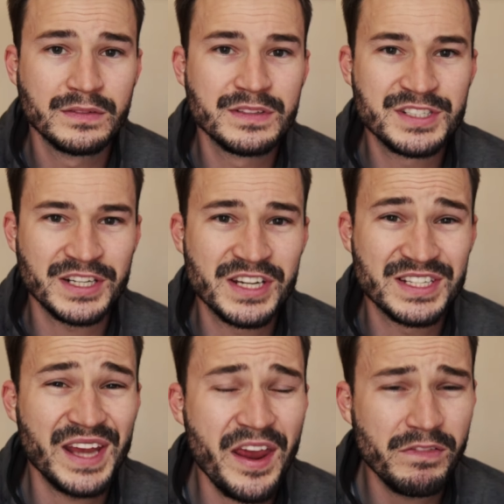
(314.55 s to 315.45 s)
such
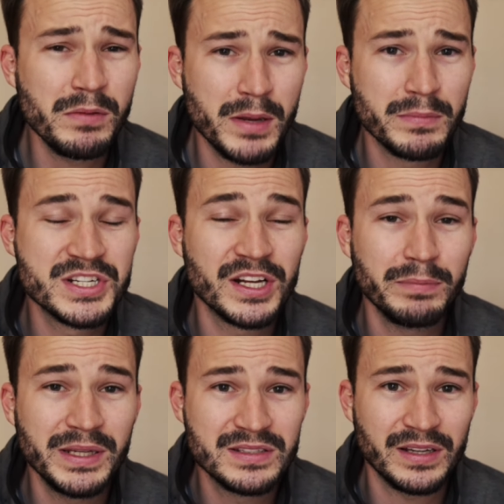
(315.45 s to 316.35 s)
as every member shall
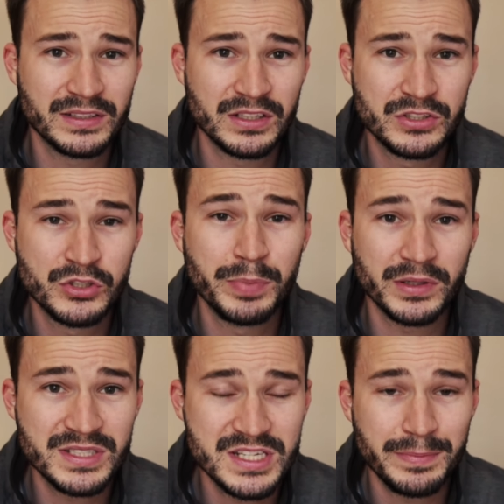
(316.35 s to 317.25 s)
be entitled to
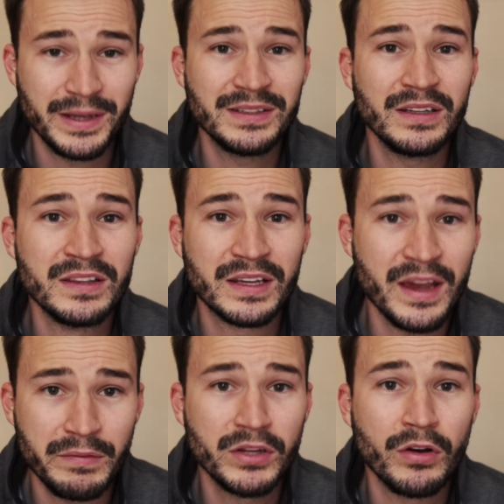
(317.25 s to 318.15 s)
participate in the
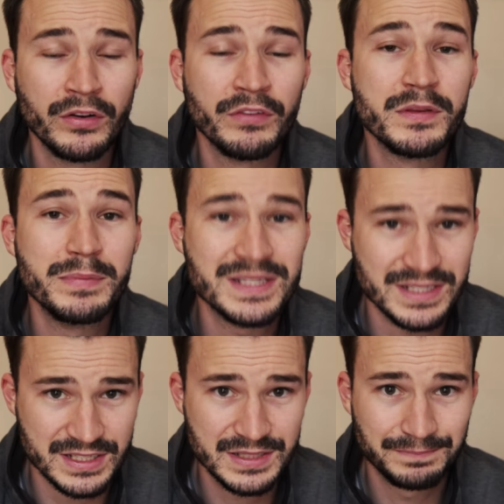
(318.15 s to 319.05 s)
carrying on of the
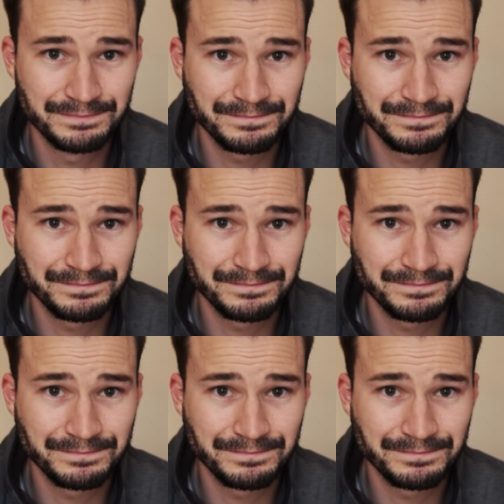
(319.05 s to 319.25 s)
business,